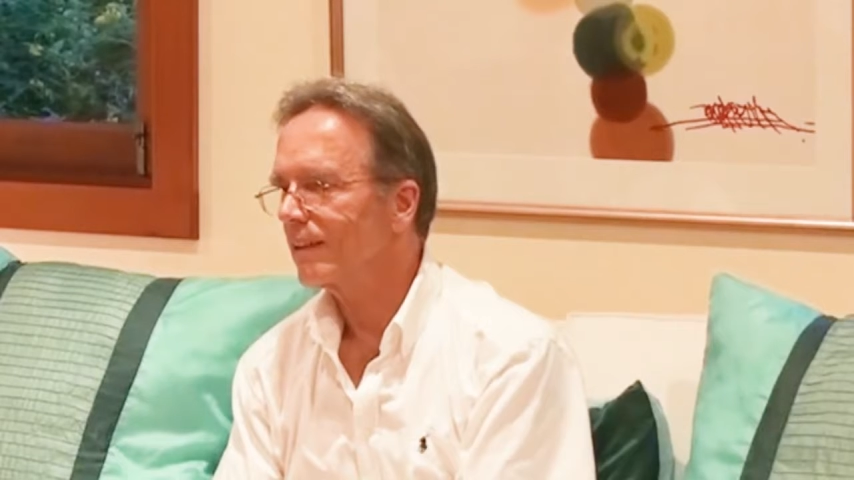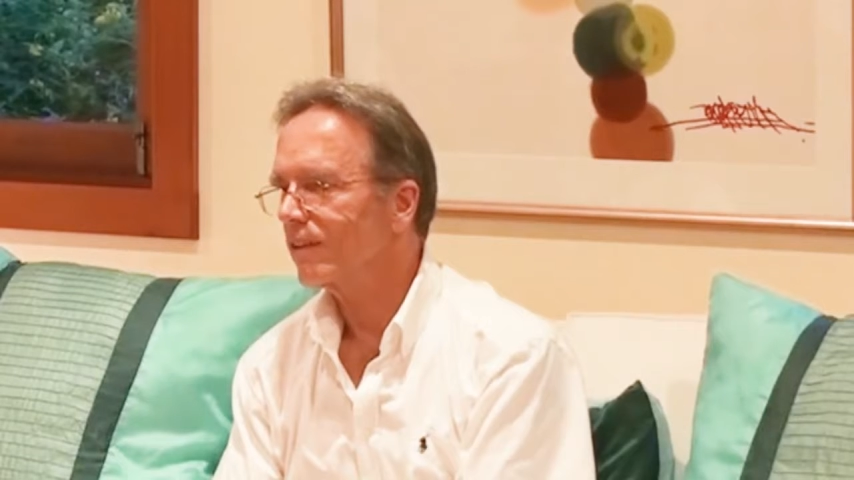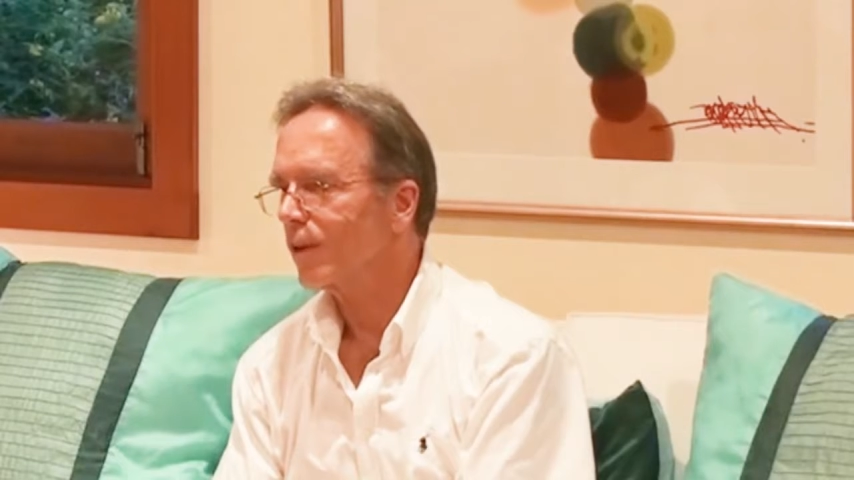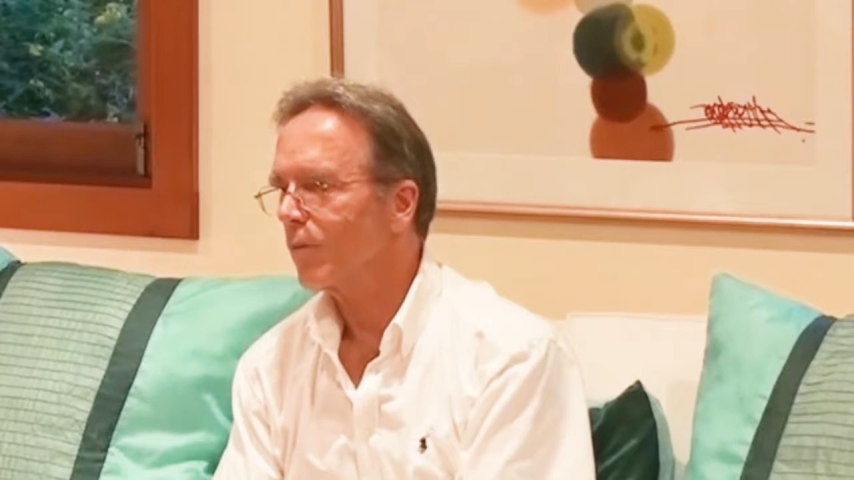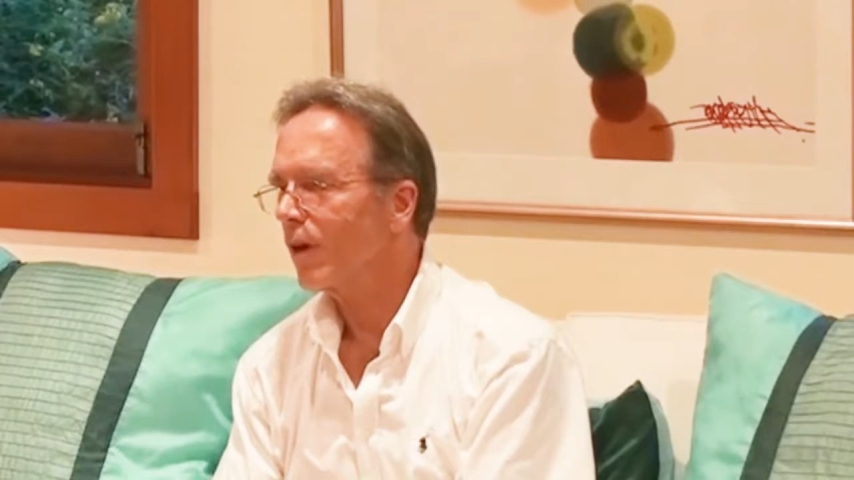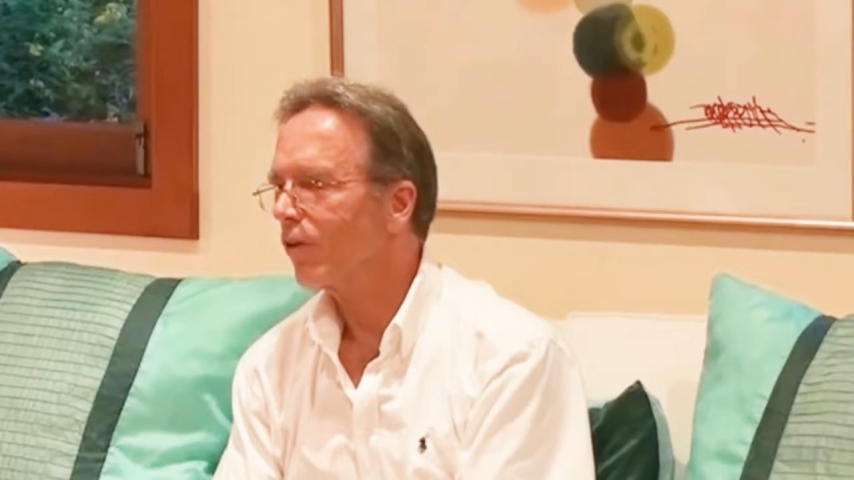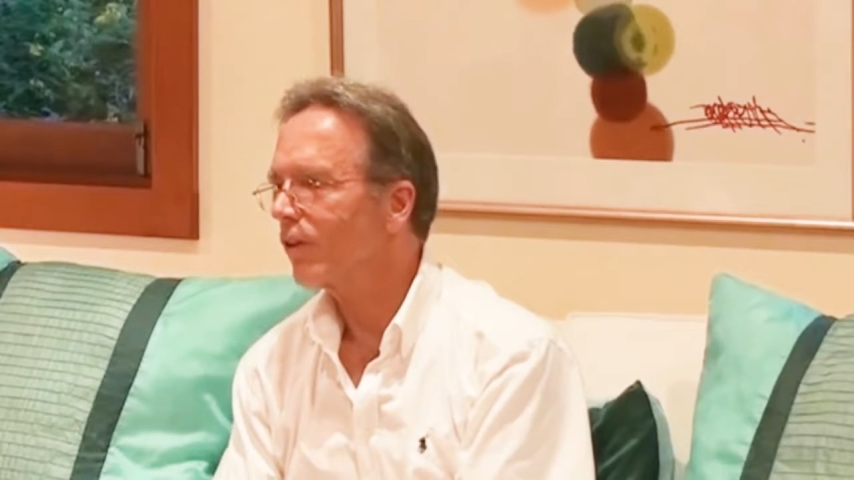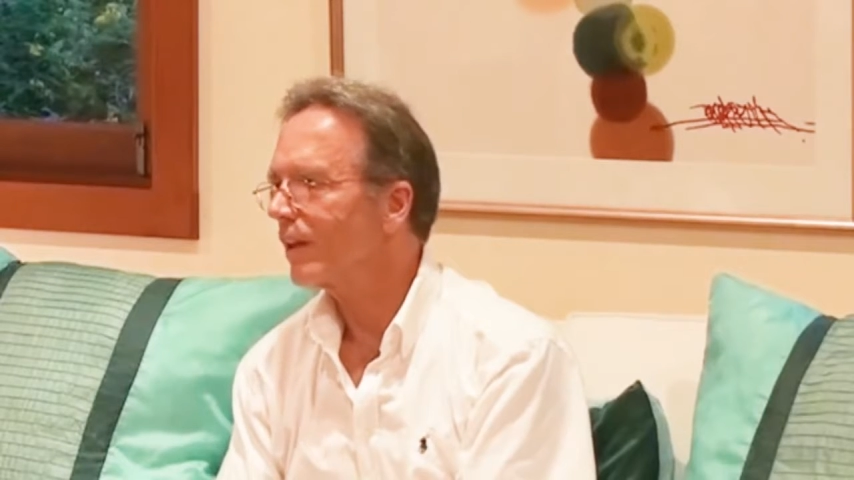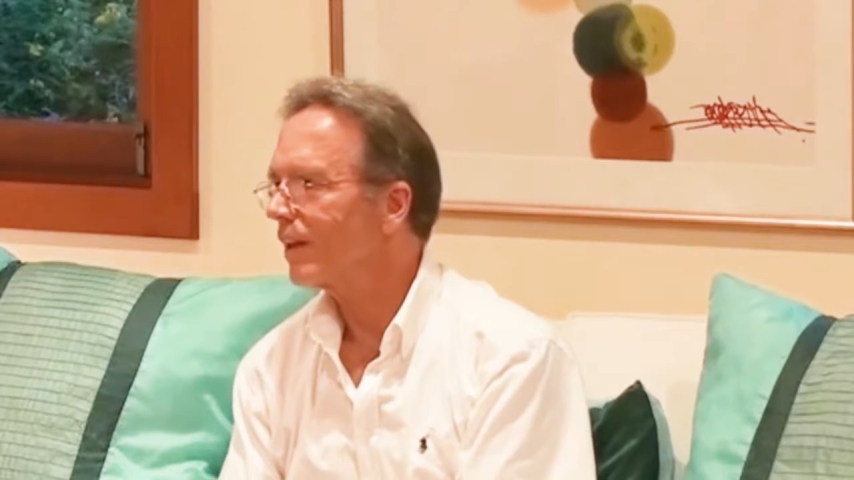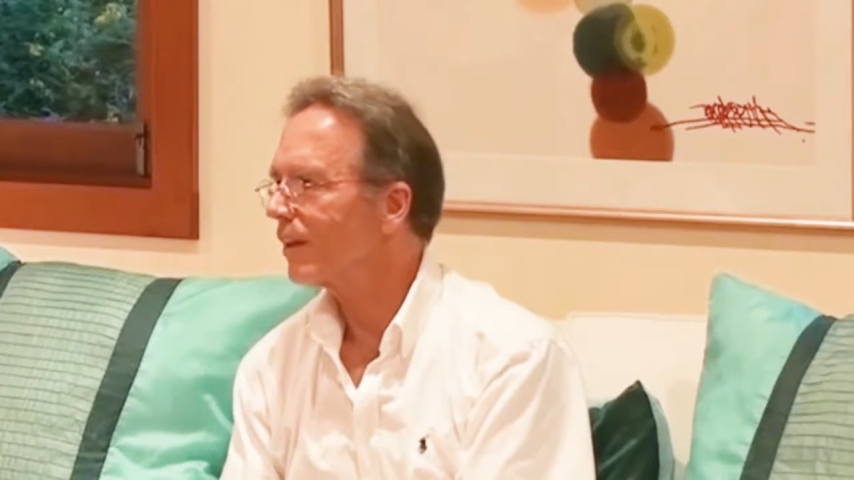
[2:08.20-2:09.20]

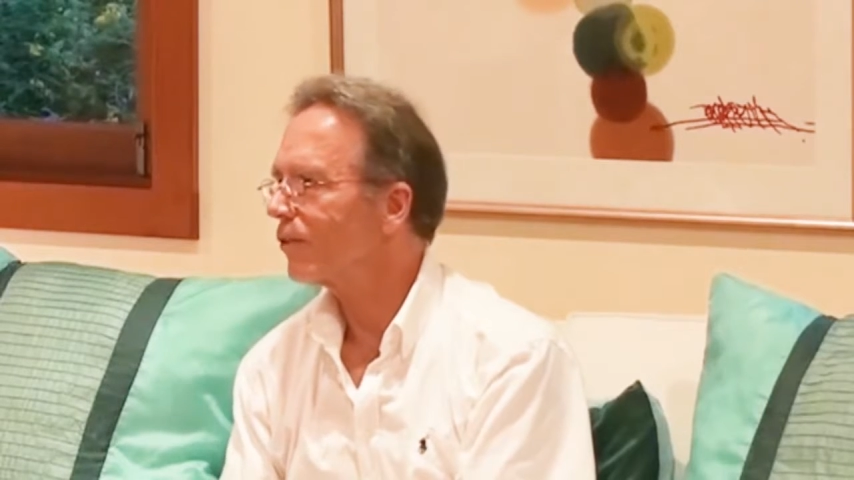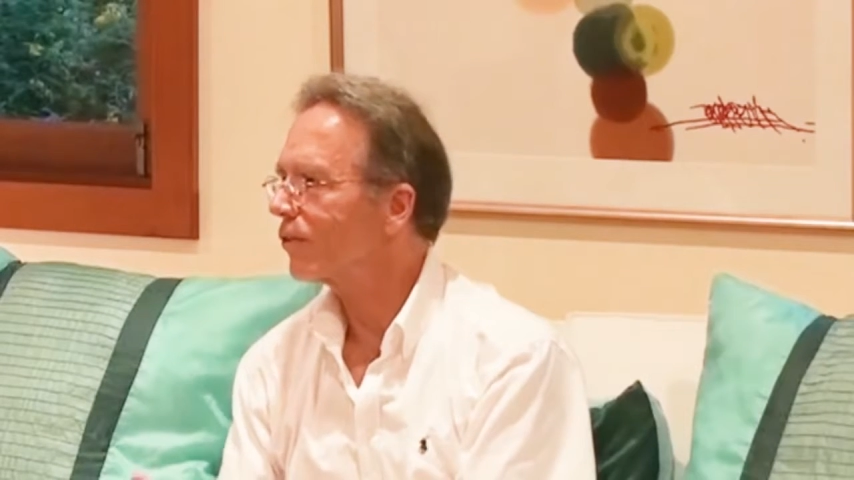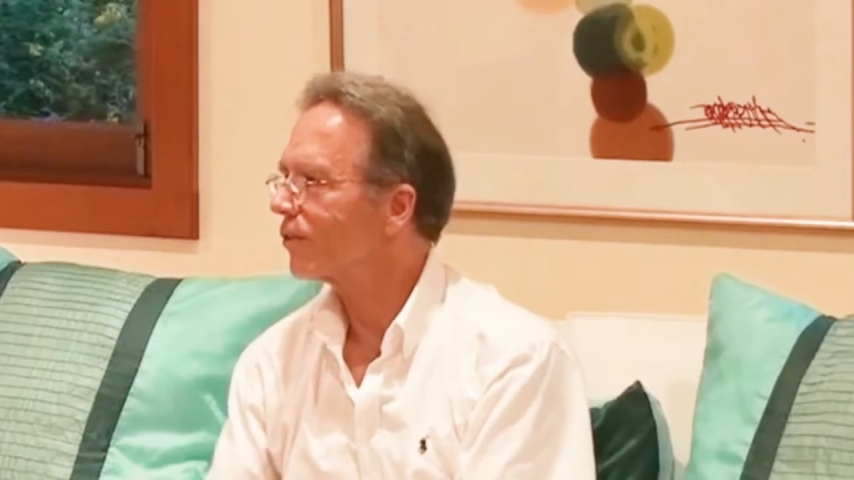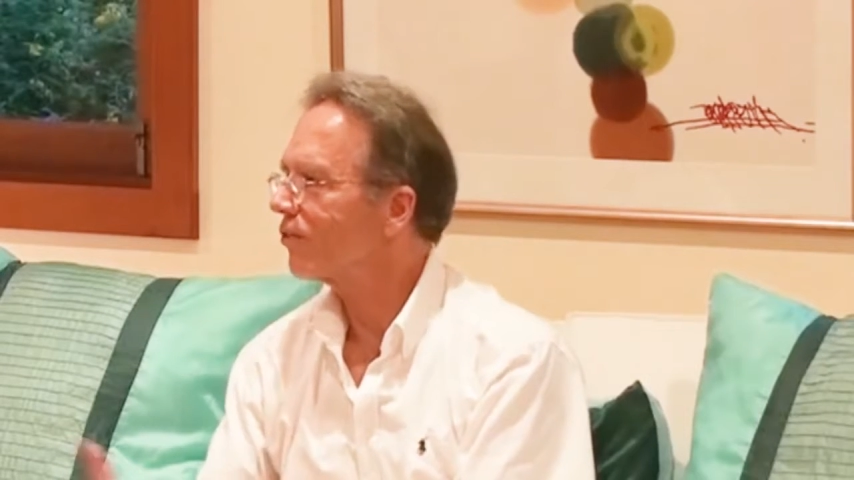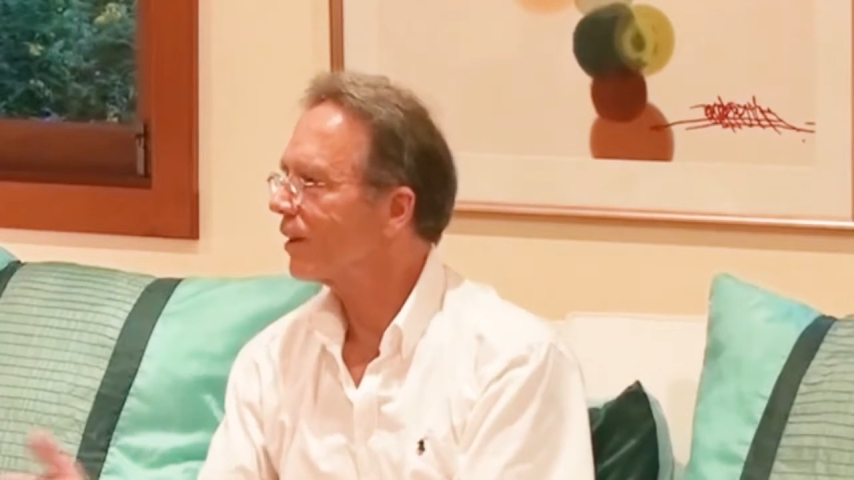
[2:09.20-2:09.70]
somehow that has